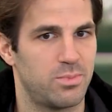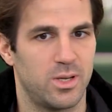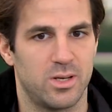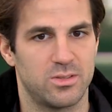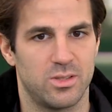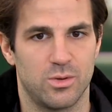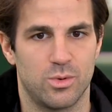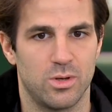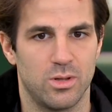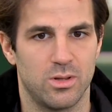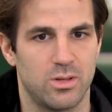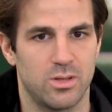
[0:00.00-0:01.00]
players in the
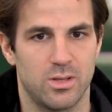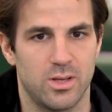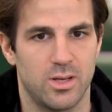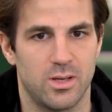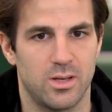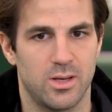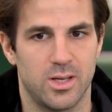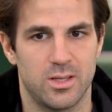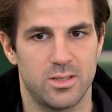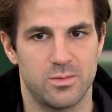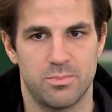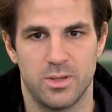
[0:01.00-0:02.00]
world at
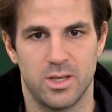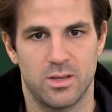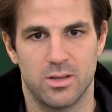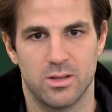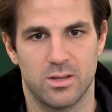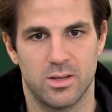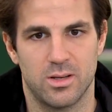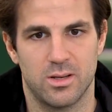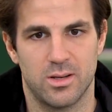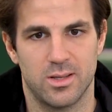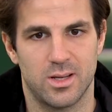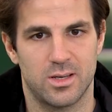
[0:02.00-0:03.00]
his peak
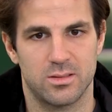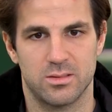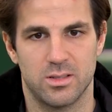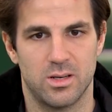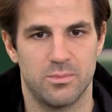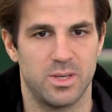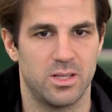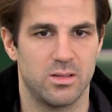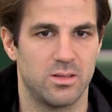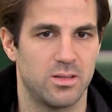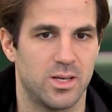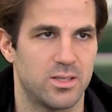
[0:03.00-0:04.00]
at Arsenal. I
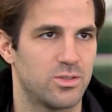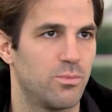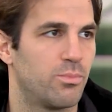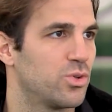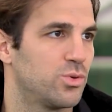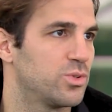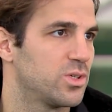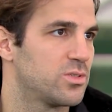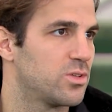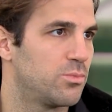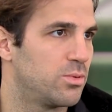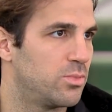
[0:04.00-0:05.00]
mean, at some point he was
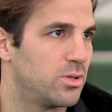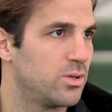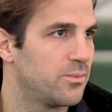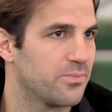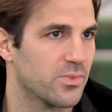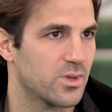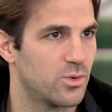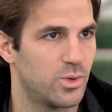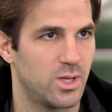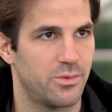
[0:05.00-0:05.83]
unstoppable. When I